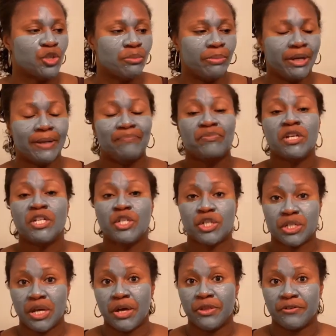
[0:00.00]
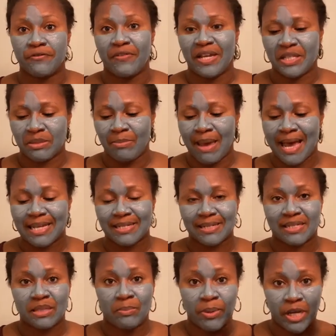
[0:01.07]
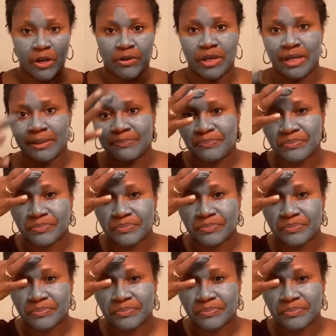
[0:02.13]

but just other face masks, period.